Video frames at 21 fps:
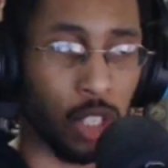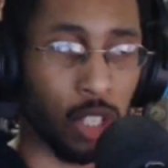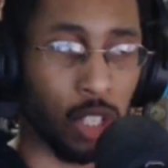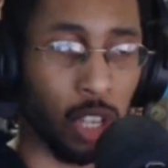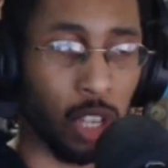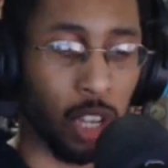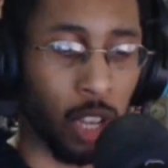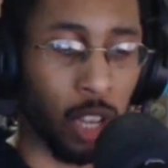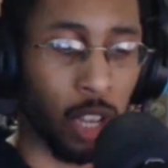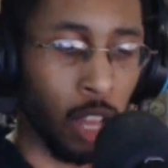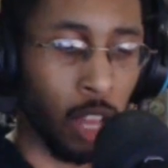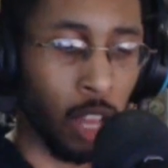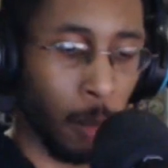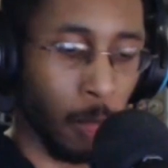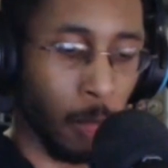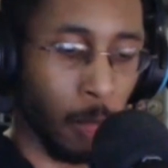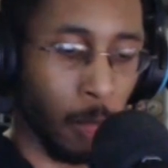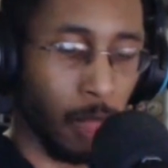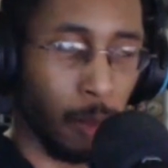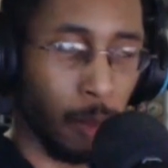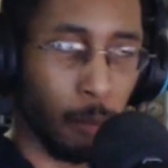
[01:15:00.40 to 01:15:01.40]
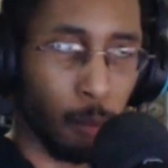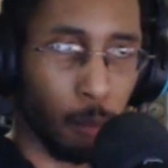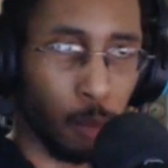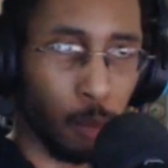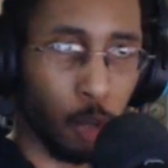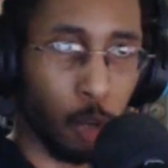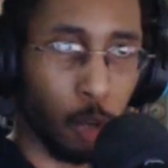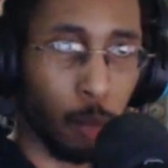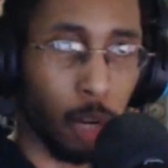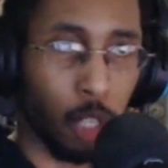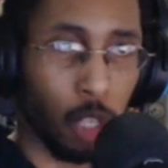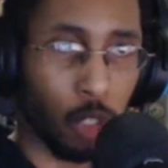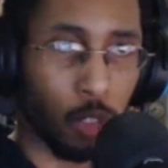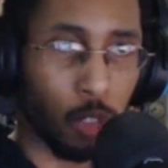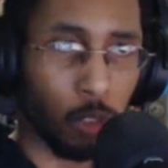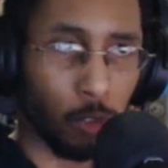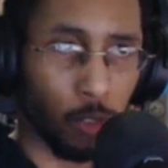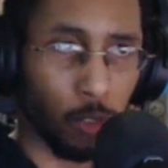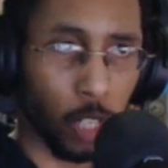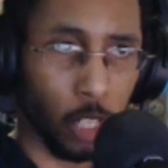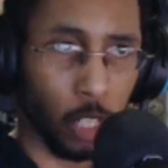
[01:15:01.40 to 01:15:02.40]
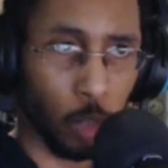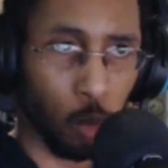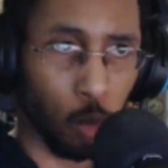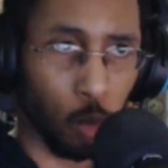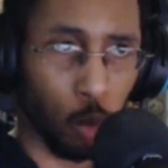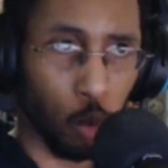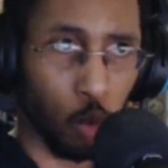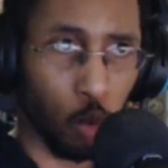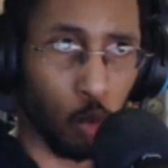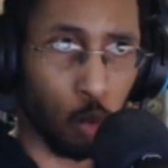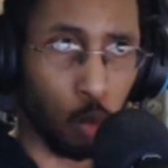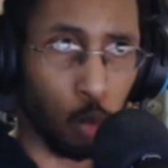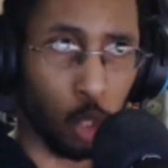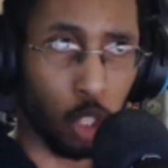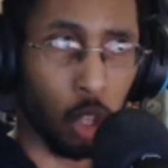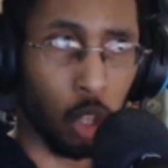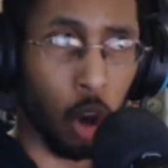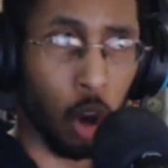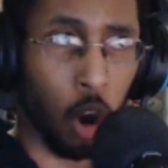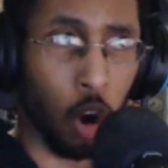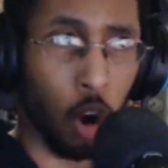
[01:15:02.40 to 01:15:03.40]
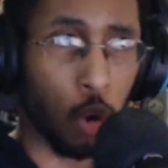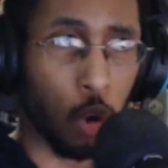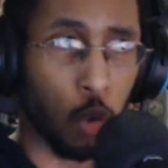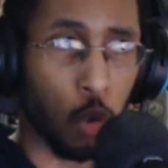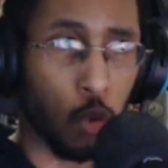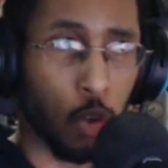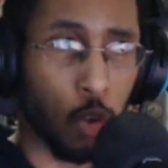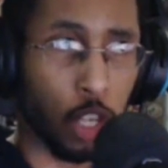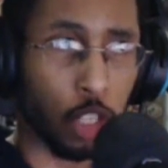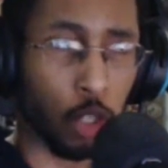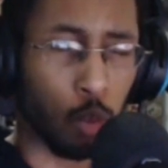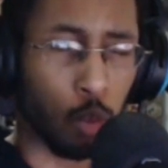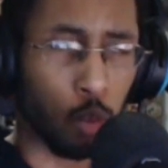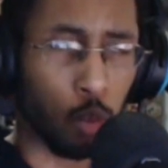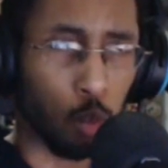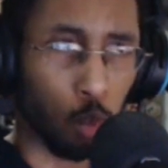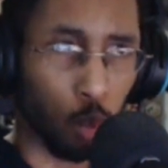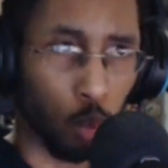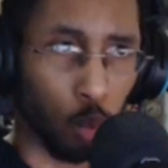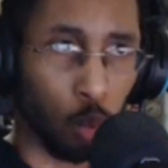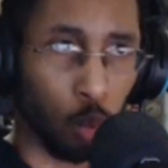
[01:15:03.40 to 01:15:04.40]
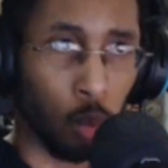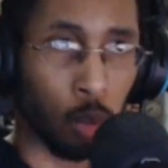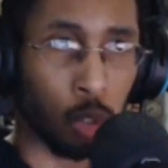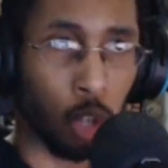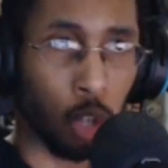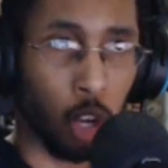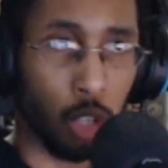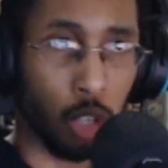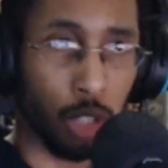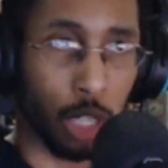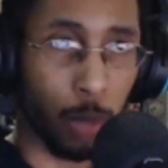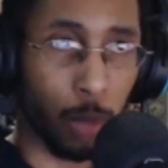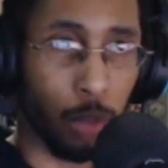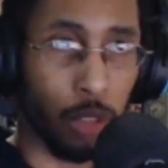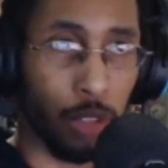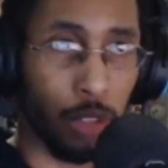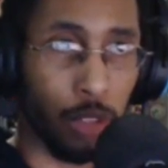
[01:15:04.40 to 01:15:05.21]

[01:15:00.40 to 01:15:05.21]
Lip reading: to put a bunch of like real hard, rigid rules on something